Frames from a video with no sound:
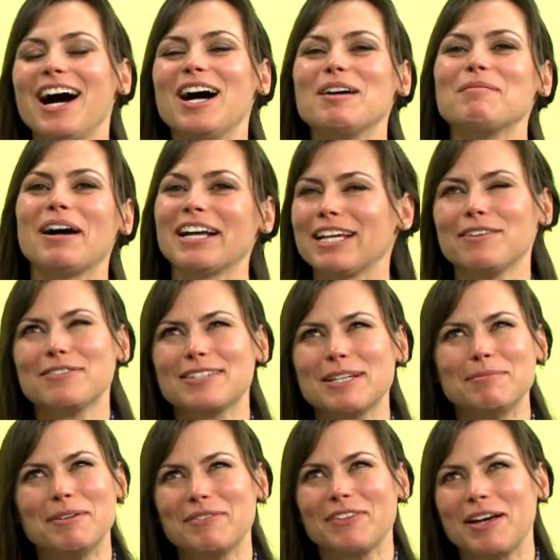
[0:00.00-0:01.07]
Um, I give
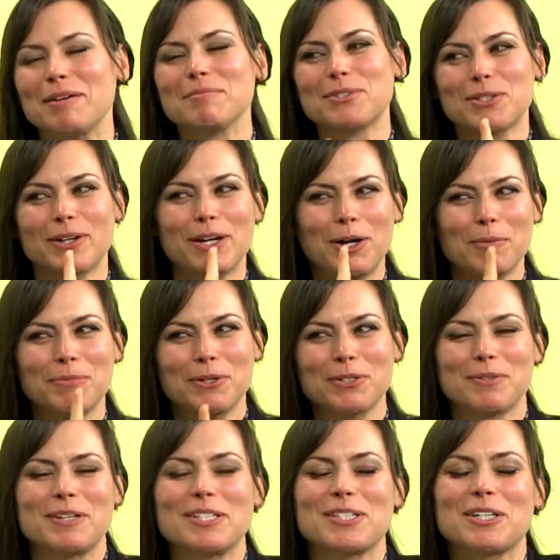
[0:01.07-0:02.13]
some of them, so I hope those
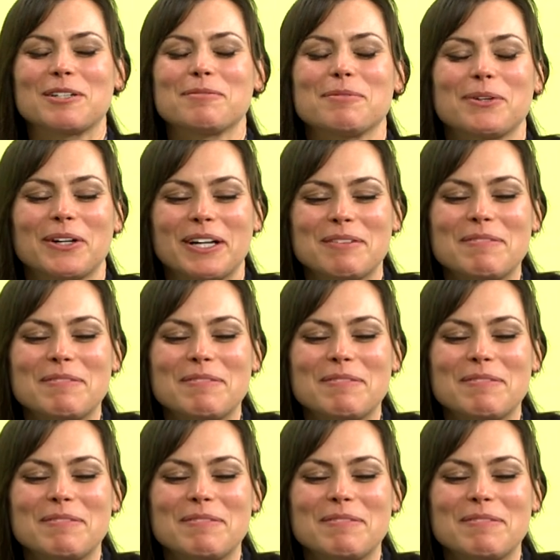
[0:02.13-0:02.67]
ones aren't boring.